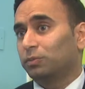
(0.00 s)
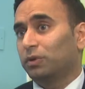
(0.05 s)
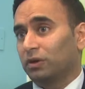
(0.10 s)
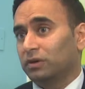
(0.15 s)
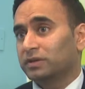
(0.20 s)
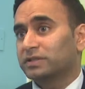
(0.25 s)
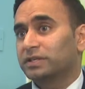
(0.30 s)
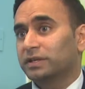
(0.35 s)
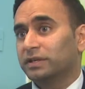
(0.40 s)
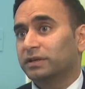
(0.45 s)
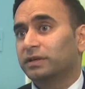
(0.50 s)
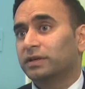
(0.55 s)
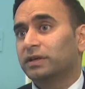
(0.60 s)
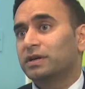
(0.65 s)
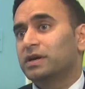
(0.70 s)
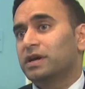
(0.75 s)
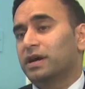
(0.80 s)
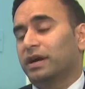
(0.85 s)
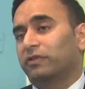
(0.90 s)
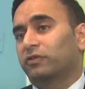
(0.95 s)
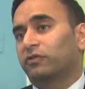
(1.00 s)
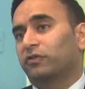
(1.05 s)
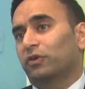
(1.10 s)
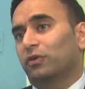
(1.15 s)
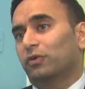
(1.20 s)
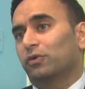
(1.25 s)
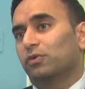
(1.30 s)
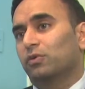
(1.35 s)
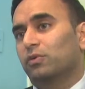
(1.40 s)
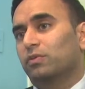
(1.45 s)
policy, and
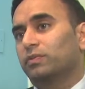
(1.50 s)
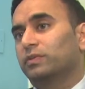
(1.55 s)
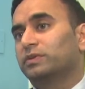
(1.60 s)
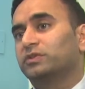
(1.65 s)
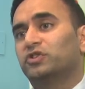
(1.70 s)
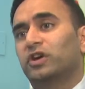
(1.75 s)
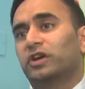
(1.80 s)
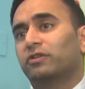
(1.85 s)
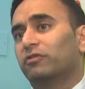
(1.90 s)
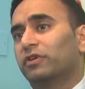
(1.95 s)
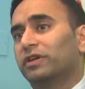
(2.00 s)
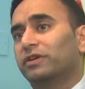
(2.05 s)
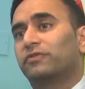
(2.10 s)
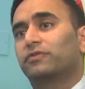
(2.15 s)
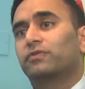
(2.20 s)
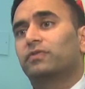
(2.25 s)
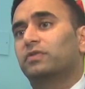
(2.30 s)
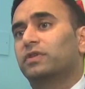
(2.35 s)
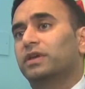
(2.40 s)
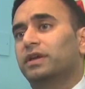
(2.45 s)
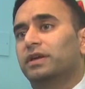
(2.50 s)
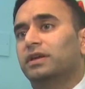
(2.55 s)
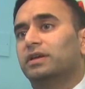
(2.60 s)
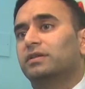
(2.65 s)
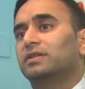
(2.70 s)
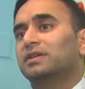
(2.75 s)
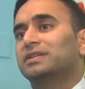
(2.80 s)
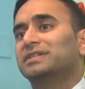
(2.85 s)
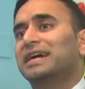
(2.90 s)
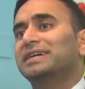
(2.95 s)
so generally the
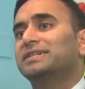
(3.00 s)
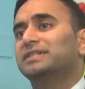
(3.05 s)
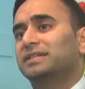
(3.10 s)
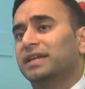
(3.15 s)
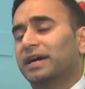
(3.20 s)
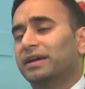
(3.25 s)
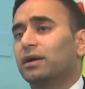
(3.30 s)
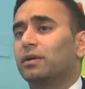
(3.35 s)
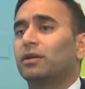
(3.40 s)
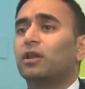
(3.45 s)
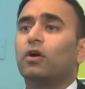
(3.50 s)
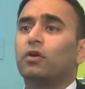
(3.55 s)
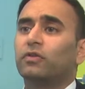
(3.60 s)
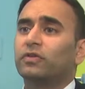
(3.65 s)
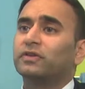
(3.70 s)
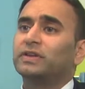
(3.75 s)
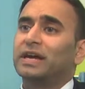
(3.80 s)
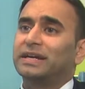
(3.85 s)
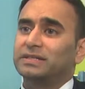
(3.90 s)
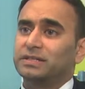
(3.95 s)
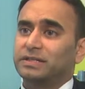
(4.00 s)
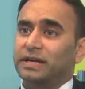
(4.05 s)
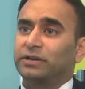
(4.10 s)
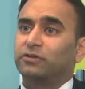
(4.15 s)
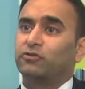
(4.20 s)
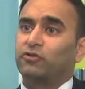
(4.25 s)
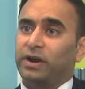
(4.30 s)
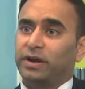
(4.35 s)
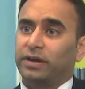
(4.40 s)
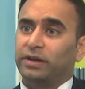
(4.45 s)
day-to-day, a lot of the day-to-day
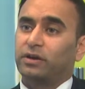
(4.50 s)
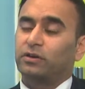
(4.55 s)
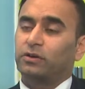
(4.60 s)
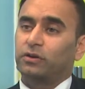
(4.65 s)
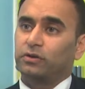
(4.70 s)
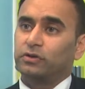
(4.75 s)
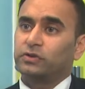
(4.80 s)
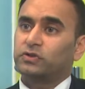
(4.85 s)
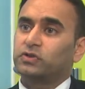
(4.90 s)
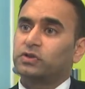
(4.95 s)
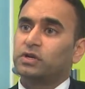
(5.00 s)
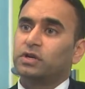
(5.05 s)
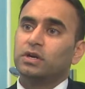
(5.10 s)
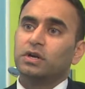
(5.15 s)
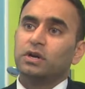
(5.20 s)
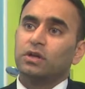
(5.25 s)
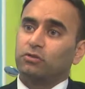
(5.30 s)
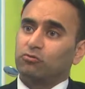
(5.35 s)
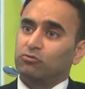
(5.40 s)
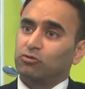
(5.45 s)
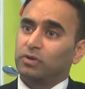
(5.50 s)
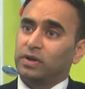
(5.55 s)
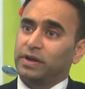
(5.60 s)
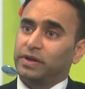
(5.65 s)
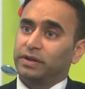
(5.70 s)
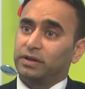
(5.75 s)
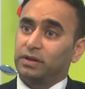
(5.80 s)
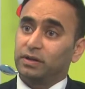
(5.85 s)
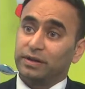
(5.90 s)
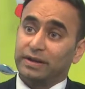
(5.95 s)
training occurs through
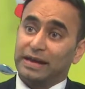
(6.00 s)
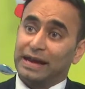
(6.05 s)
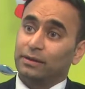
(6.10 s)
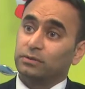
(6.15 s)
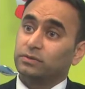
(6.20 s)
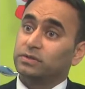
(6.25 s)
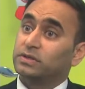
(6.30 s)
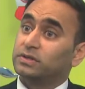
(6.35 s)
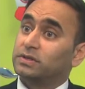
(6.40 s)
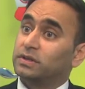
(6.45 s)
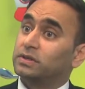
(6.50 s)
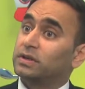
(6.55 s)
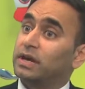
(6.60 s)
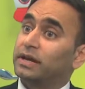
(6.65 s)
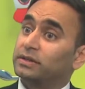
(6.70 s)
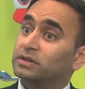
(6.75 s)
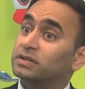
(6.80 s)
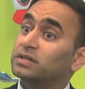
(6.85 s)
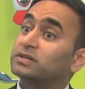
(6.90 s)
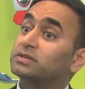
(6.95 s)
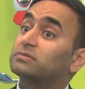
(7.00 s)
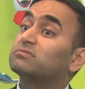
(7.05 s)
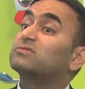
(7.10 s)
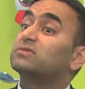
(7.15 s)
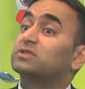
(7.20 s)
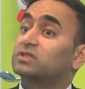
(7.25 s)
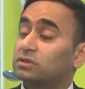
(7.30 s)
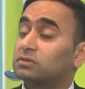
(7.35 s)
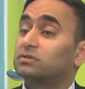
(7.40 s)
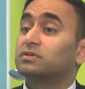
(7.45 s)
clinical encounters and
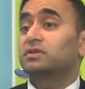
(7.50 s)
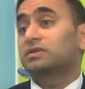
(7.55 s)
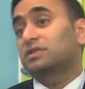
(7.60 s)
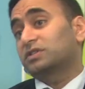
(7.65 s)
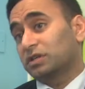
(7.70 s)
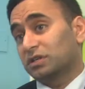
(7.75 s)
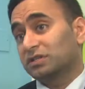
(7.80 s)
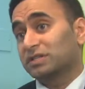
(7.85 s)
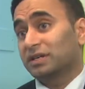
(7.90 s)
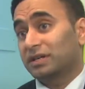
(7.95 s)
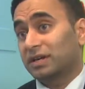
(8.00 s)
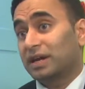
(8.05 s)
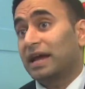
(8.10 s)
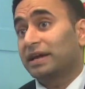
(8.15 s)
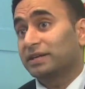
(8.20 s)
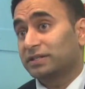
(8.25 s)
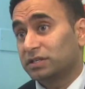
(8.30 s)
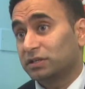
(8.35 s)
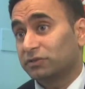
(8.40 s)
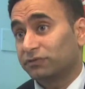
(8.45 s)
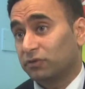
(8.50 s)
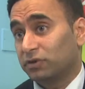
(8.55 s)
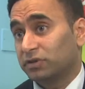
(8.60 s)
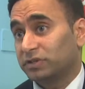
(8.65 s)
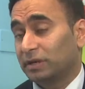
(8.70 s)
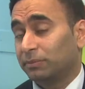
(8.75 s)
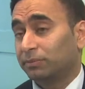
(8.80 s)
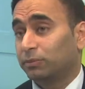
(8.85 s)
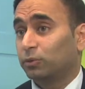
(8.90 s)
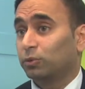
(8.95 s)
discussing cases, for
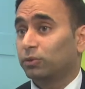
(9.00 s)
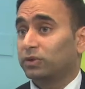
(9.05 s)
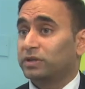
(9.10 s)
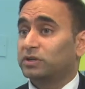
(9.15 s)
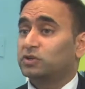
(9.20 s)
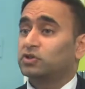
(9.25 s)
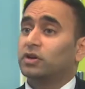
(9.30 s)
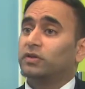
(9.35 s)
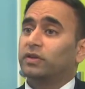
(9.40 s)
example, with each